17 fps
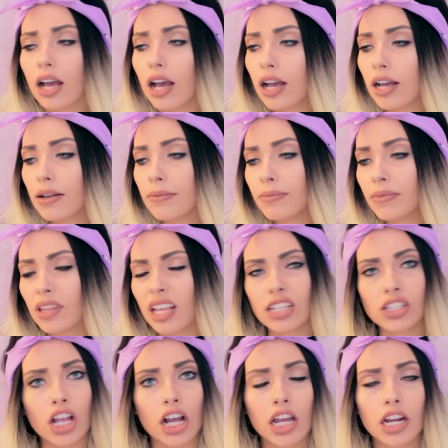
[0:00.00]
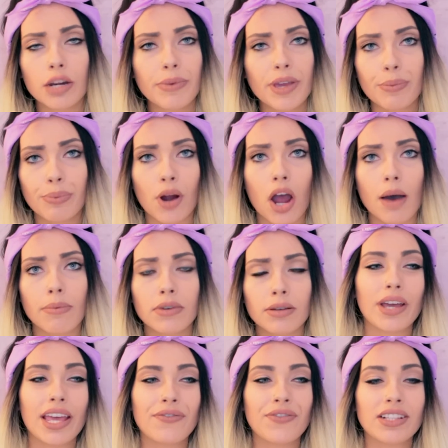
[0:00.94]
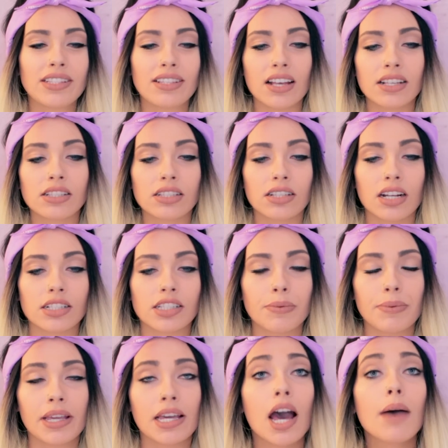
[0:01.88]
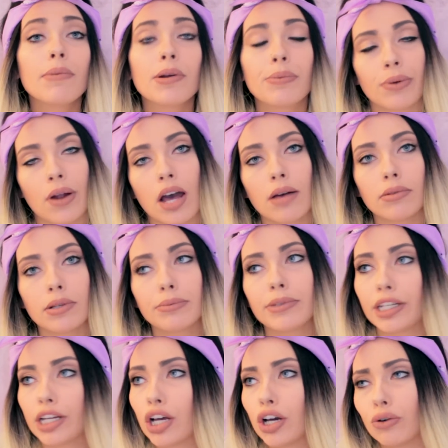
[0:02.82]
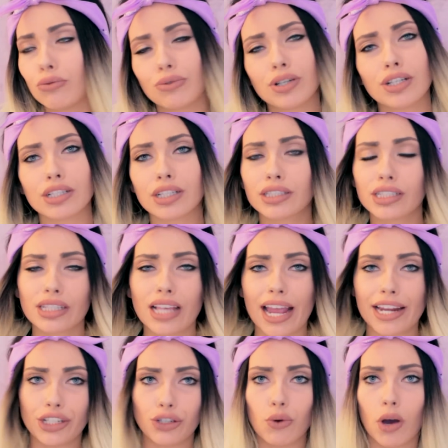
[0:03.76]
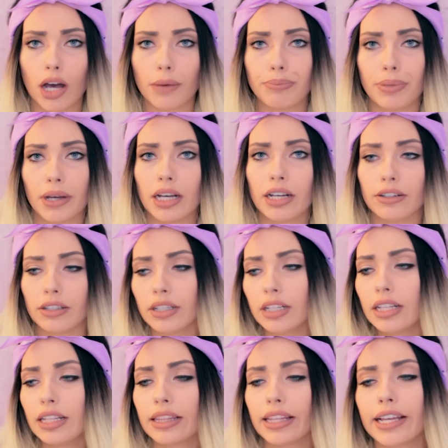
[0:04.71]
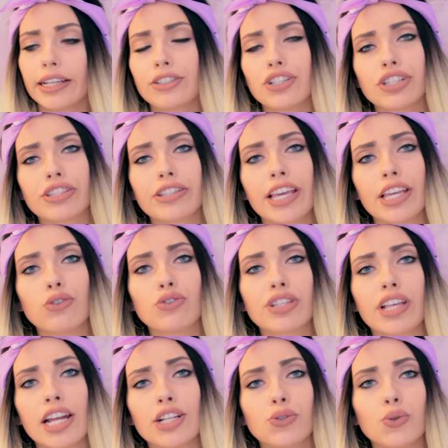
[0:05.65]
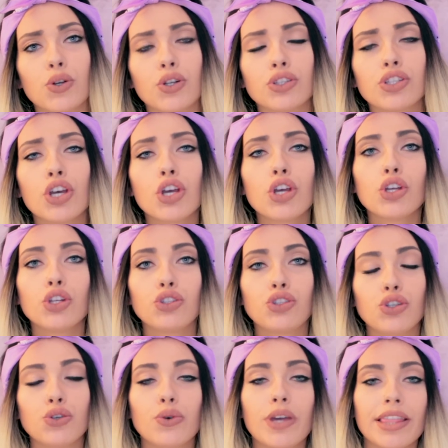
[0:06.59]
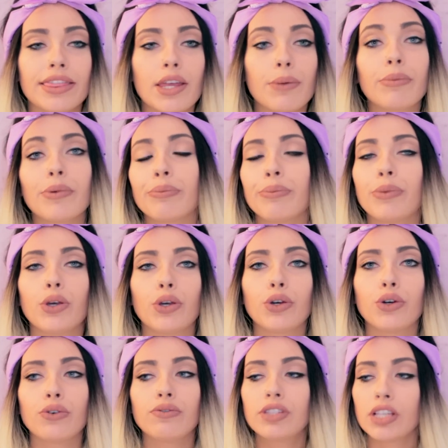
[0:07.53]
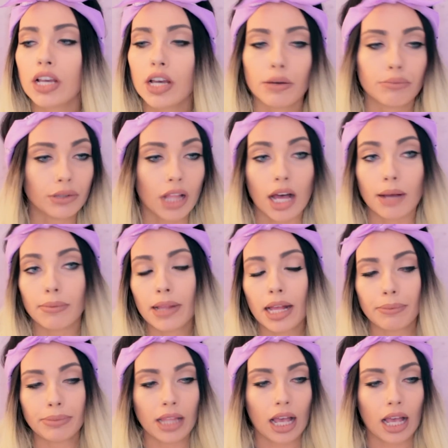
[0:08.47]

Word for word: um, it's not going to be a problem. If it does start to become a problem, you know, we'll sign you up. Uh, like, just get you scheduled to get them removed, blah, blah,